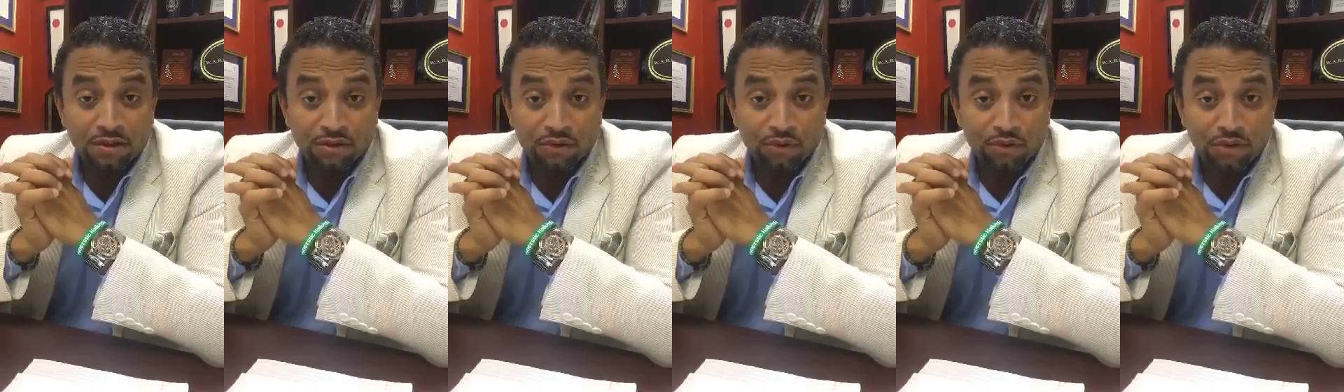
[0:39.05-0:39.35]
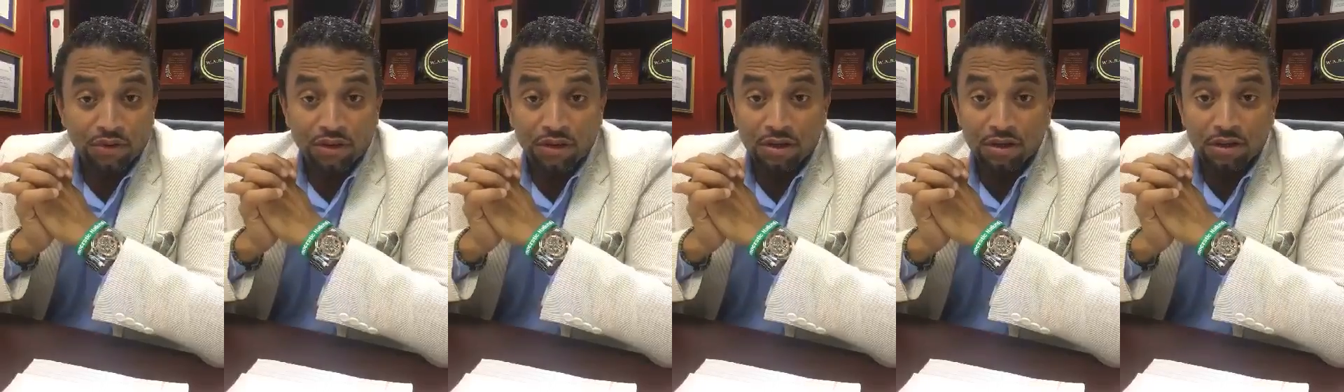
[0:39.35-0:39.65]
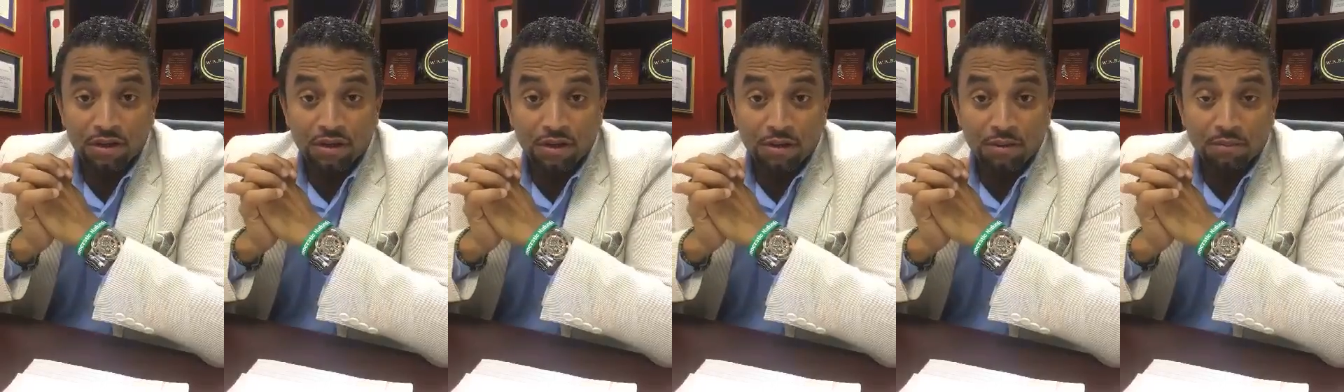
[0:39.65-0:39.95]
through
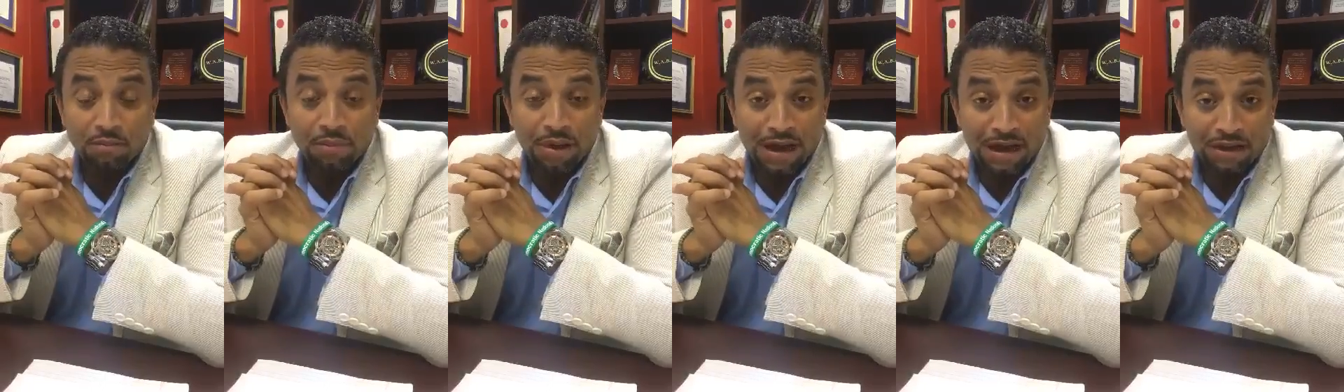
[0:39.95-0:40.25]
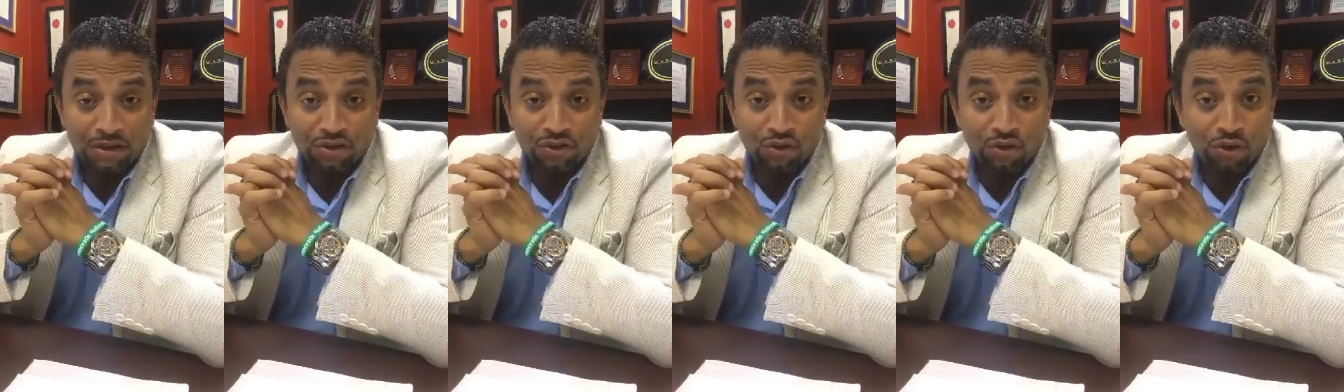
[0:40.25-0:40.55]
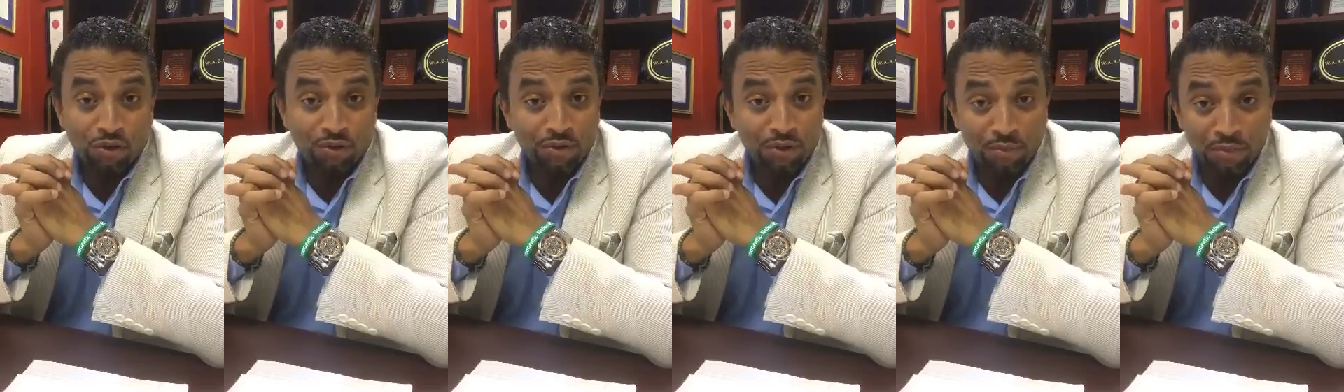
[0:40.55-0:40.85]
the back
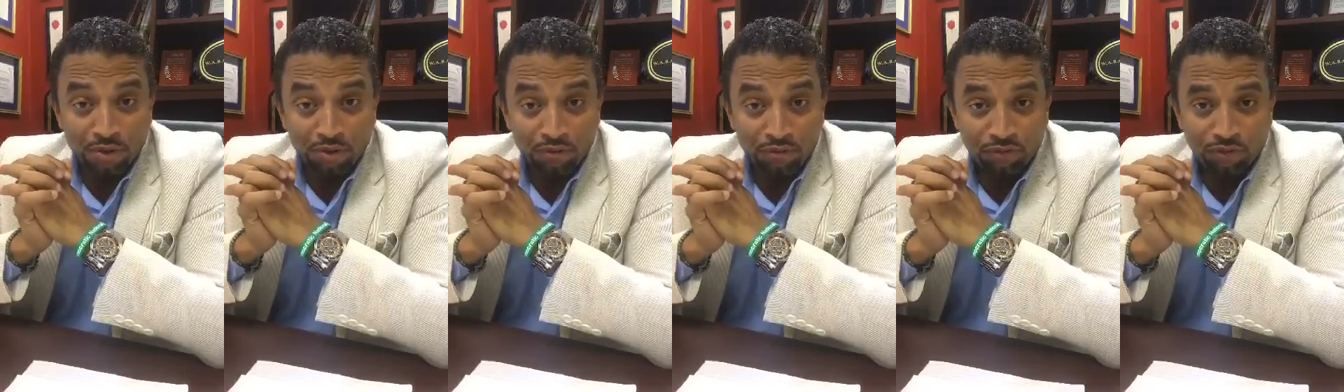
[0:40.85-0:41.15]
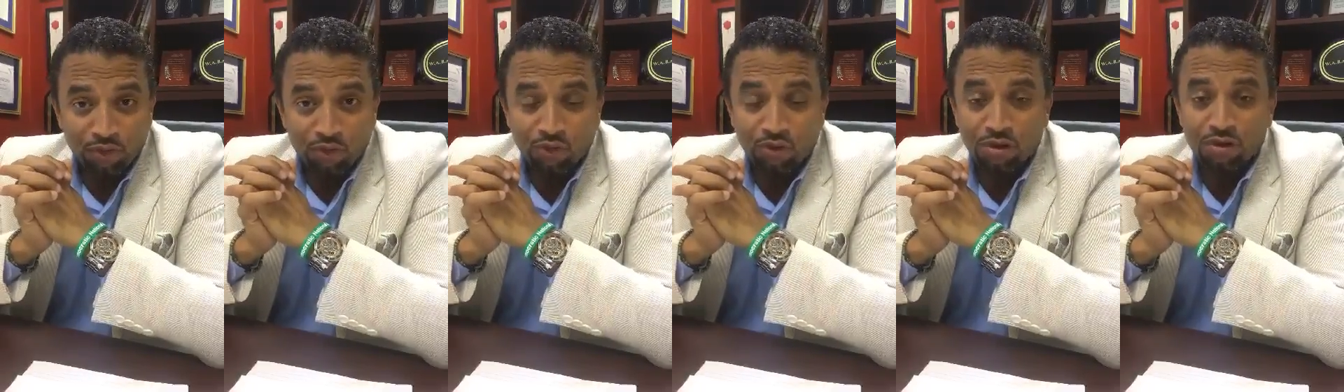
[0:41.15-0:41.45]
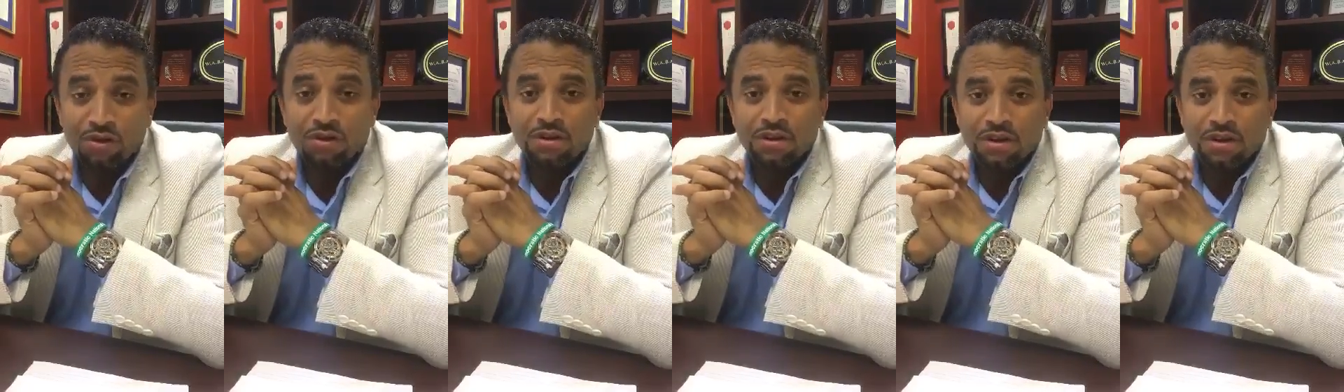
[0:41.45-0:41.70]
door with Bill 4